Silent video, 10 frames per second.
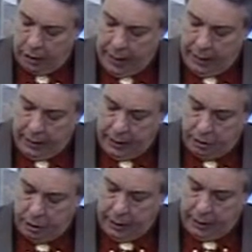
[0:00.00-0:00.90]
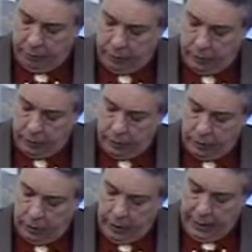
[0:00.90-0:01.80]
stand against the devil,
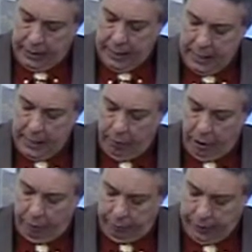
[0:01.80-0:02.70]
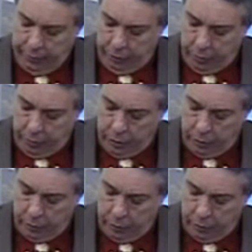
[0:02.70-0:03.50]
and he will flee from you.